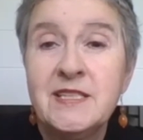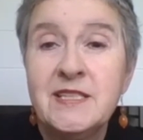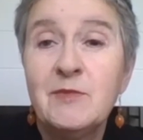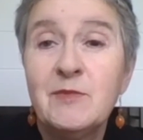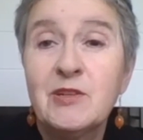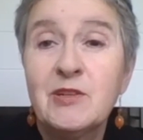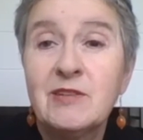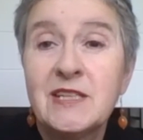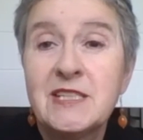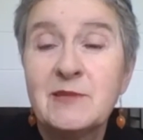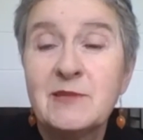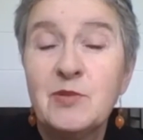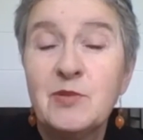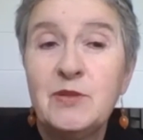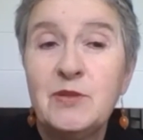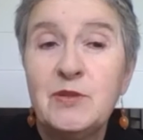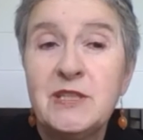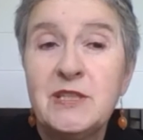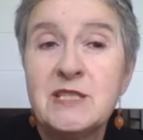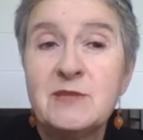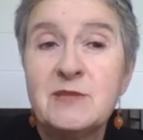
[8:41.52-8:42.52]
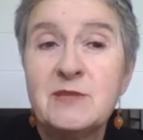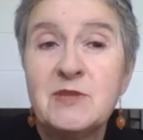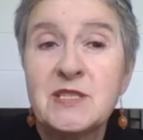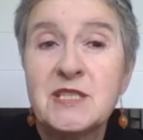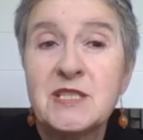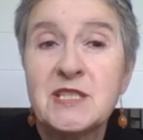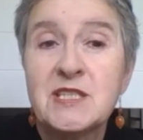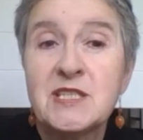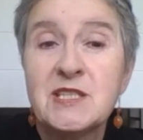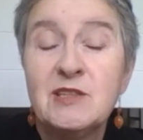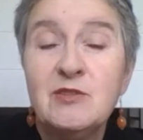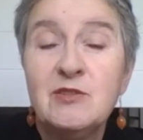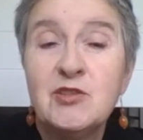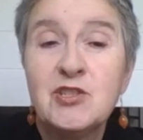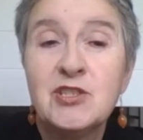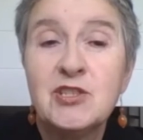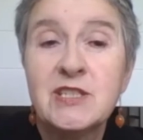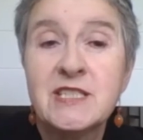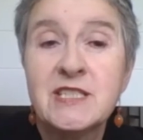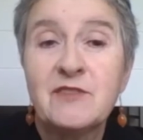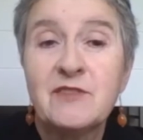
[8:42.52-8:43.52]
Democratic populism is the
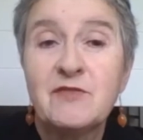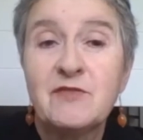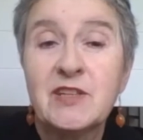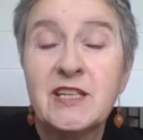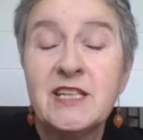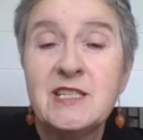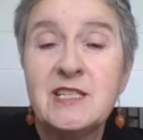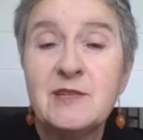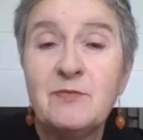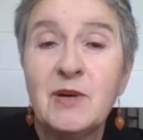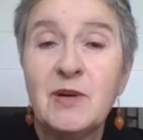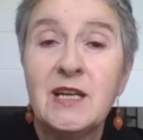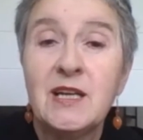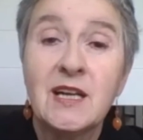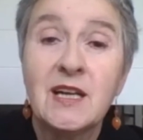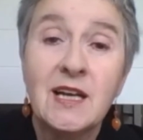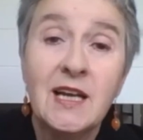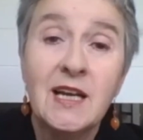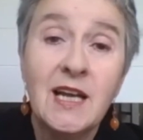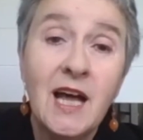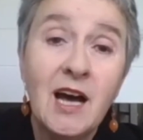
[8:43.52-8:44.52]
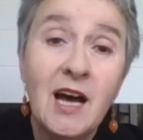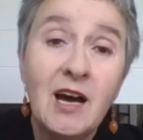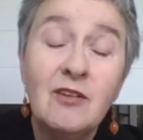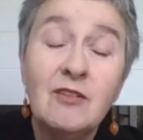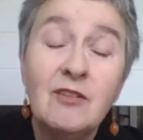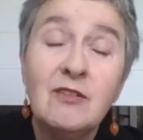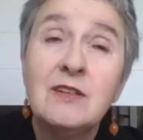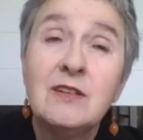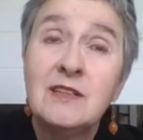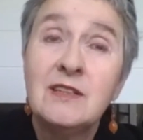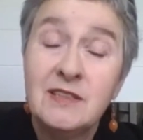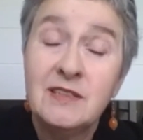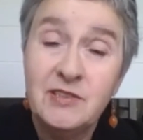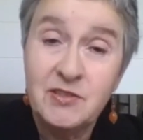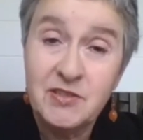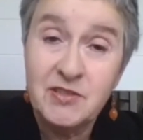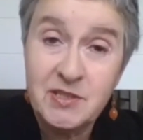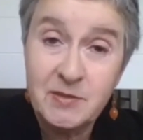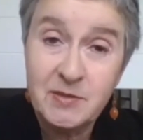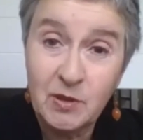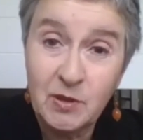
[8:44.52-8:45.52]
solution as advocated by Laclau,
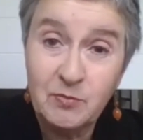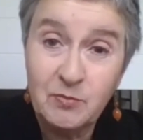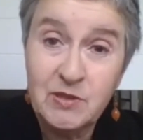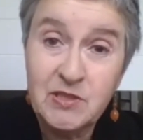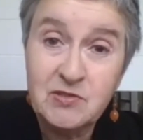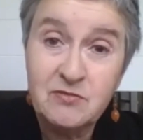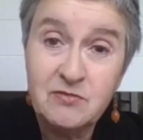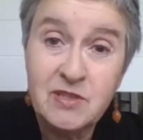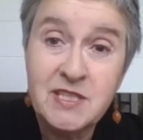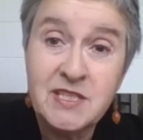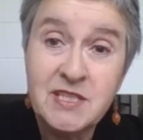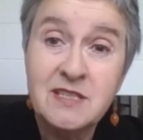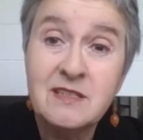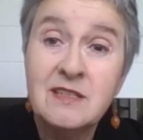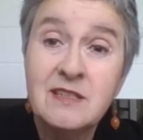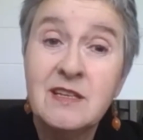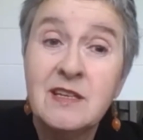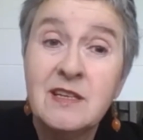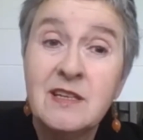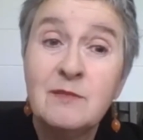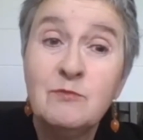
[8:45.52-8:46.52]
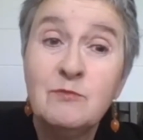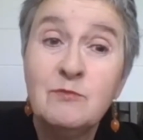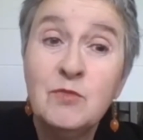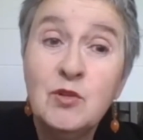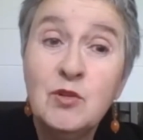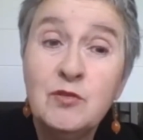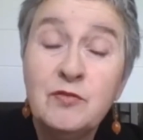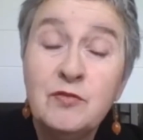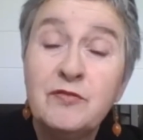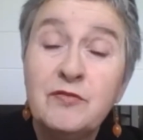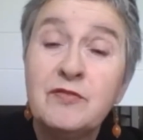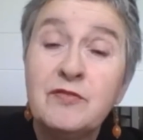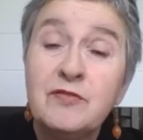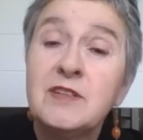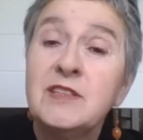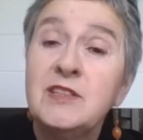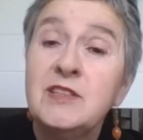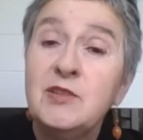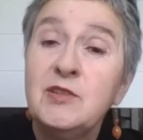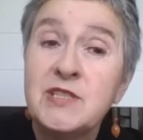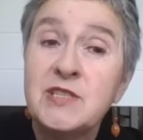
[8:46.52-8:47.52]
using populist reason, Mouffe
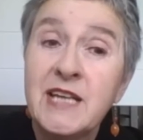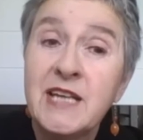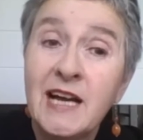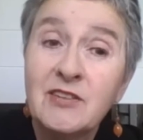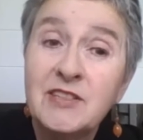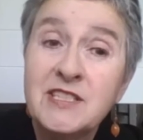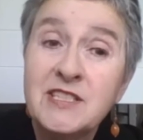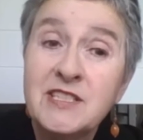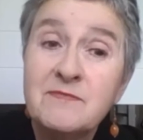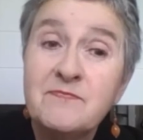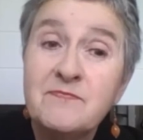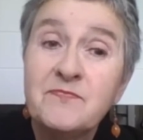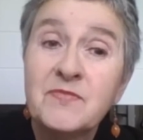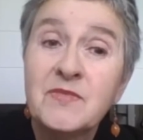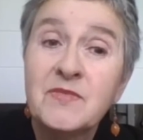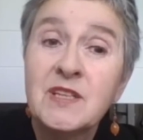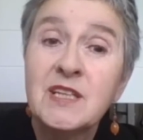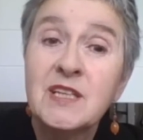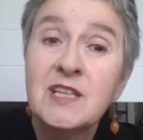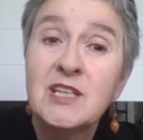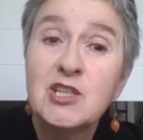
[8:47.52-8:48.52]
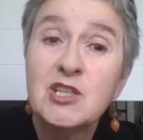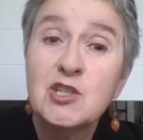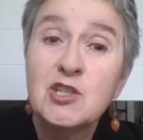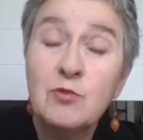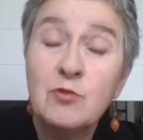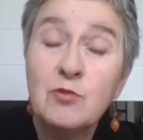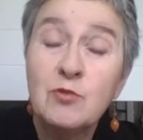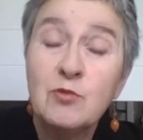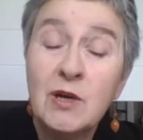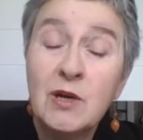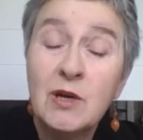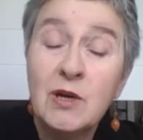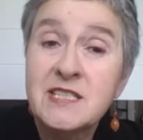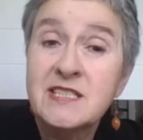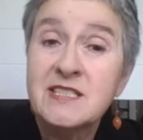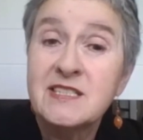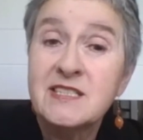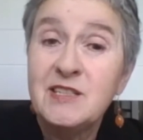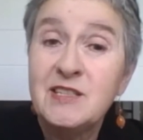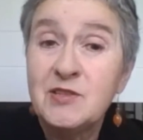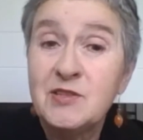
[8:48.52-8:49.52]
using agonism,
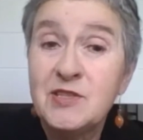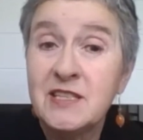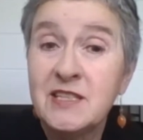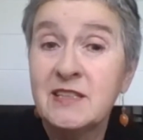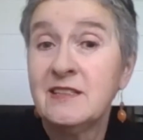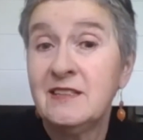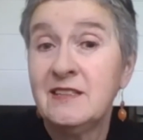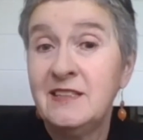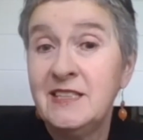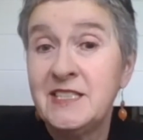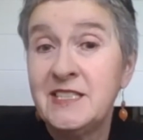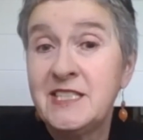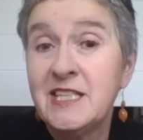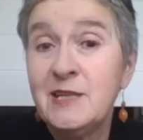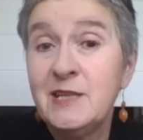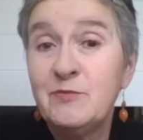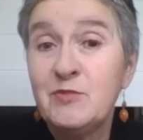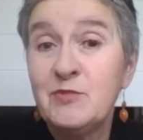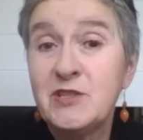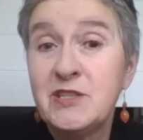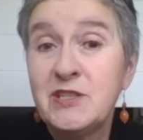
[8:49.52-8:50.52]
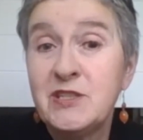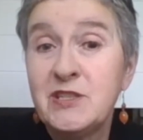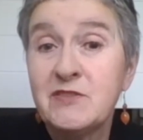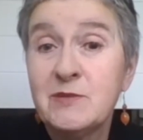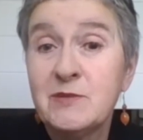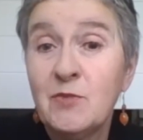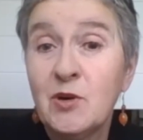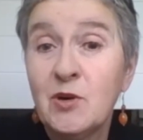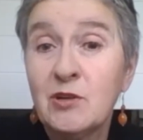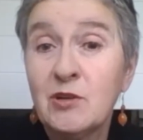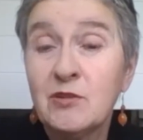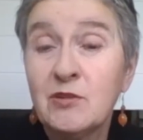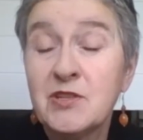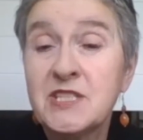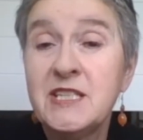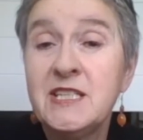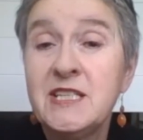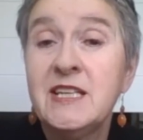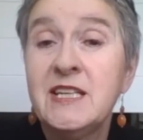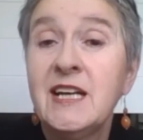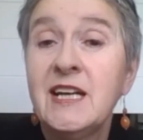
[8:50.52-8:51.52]
Schwalitz using deliberative
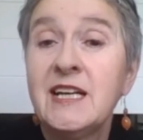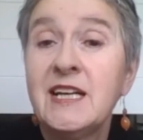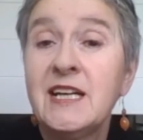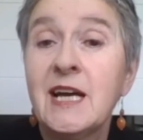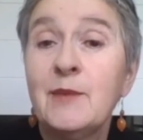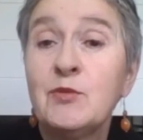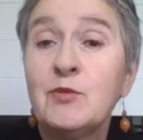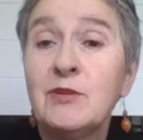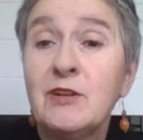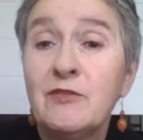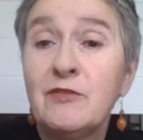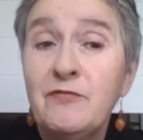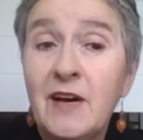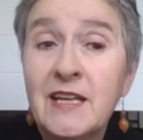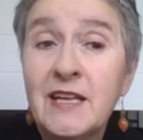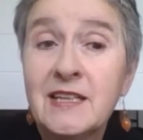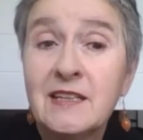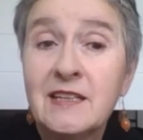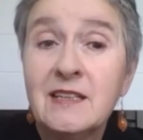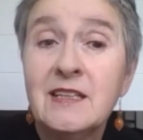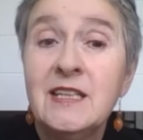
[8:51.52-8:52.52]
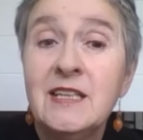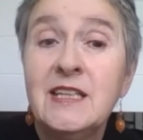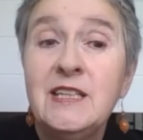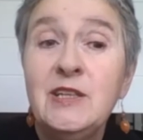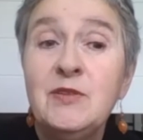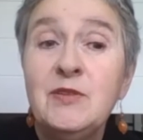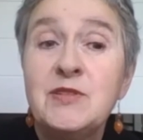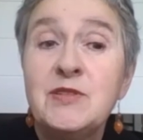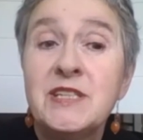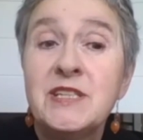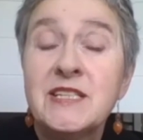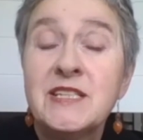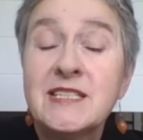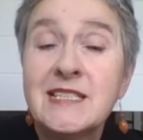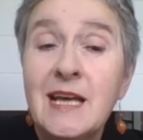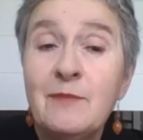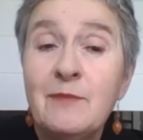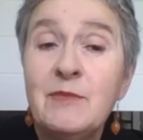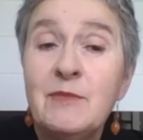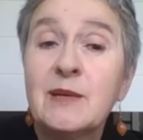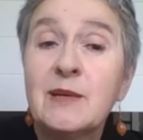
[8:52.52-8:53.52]
democracy, and Abu al-Fadl using
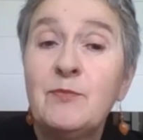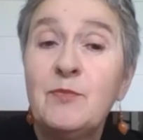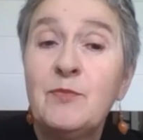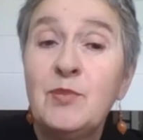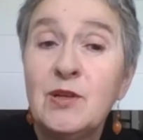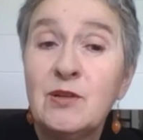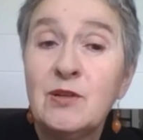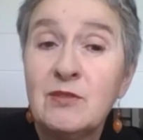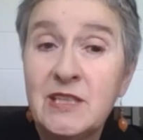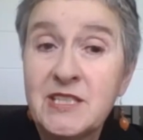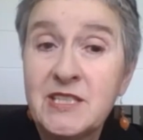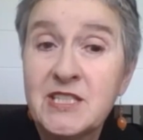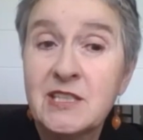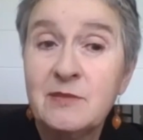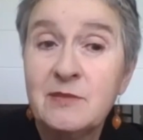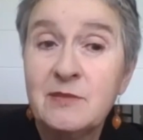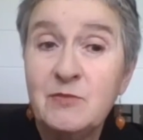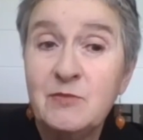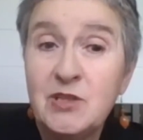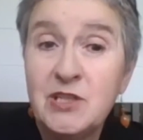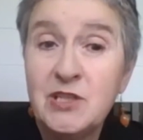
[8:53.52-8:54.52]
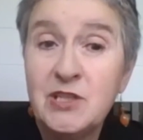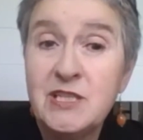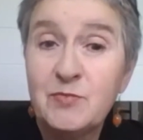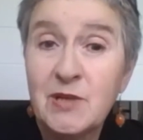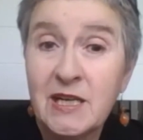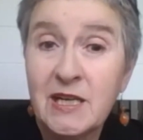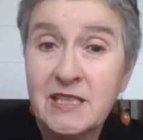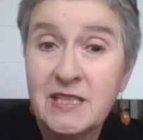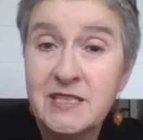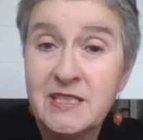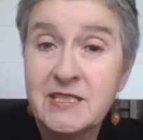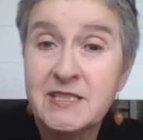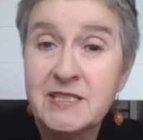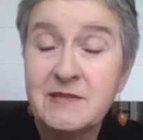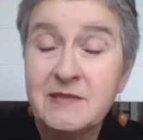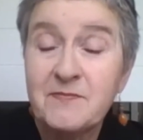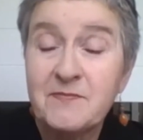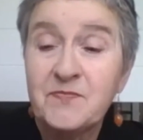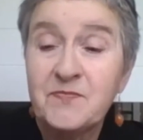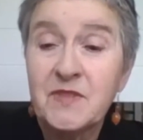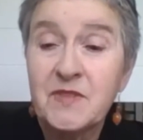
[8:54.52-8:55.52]
Islamic pluralist community
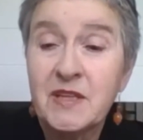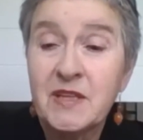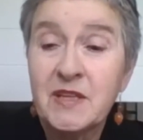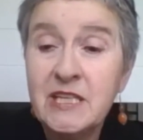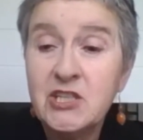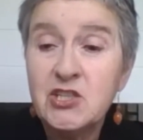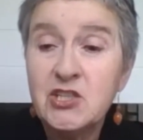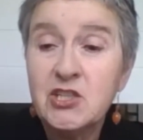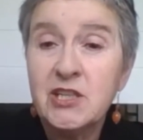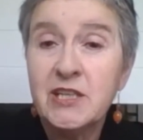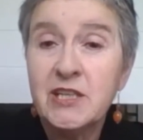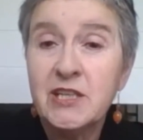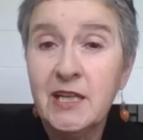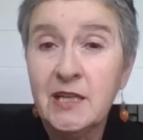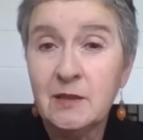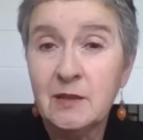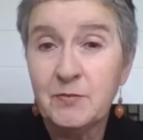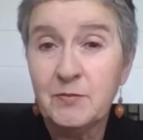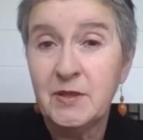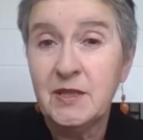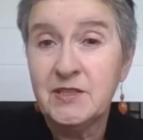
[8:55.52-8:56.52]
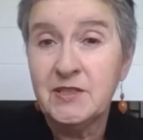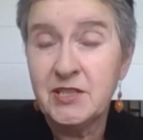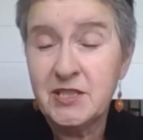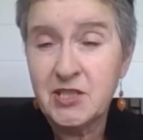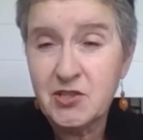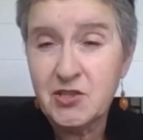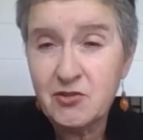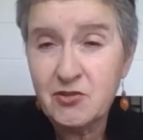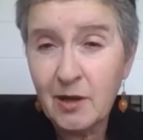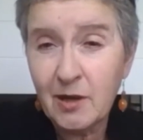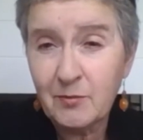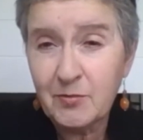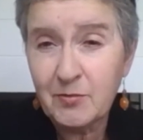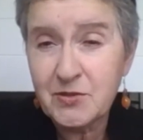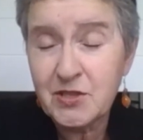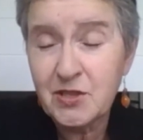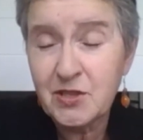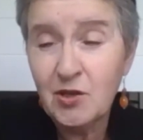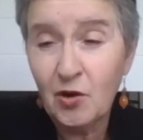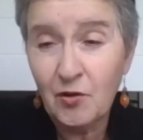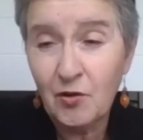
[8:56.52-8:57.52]
practice. Each can help to
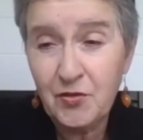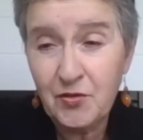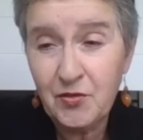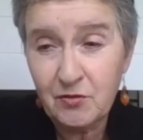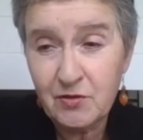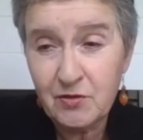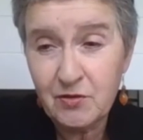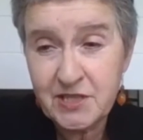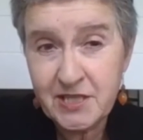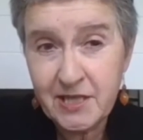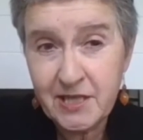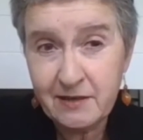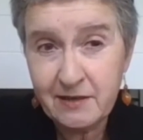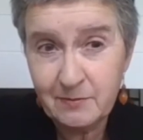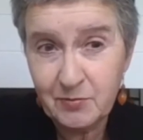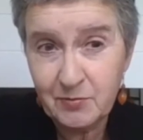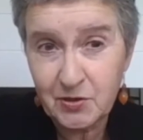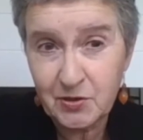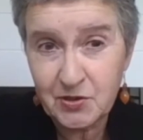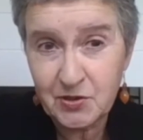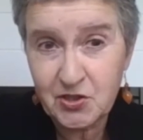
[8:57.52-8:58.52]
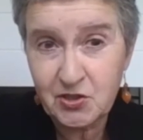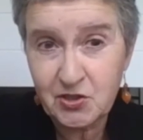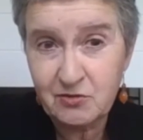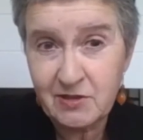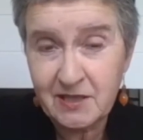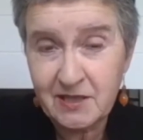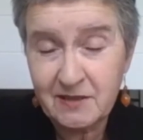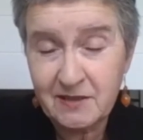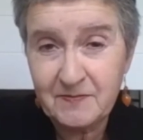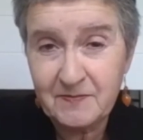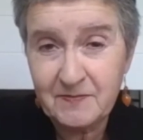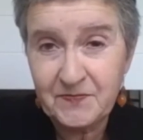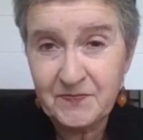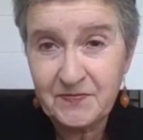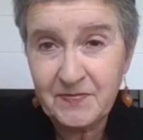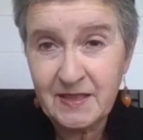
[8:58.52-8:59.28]
disrupt authoritarian posturing.